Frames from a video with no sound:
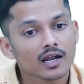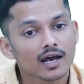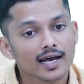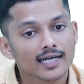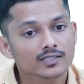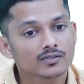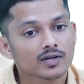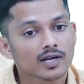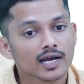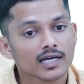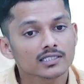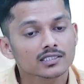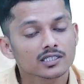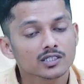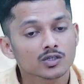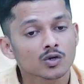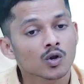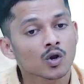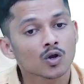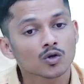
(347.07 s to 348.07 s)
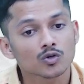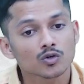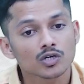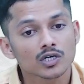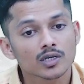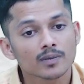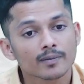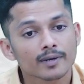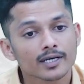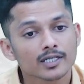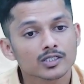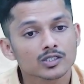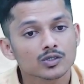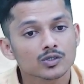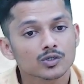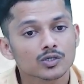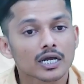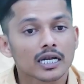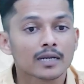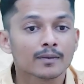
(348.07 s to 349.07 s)
as well as it not only makes you
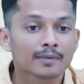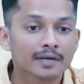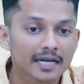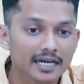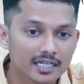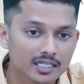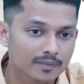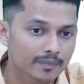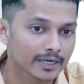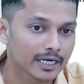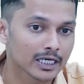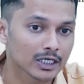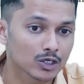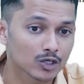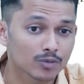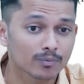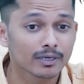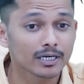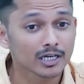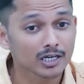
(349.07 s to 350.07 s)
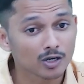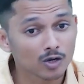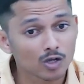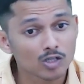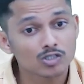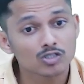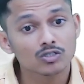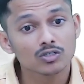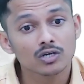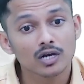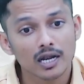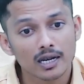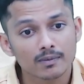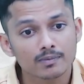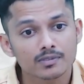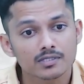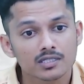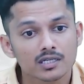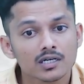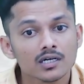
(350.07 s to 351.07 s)
to eliminate the breakdown, but it also
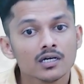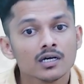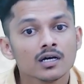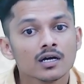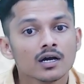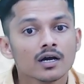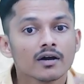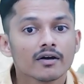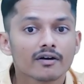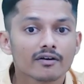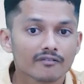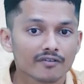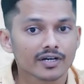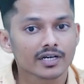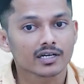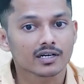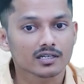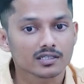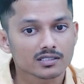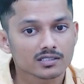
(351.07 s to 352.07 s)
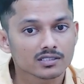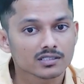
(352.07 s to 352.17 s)
helps the workers,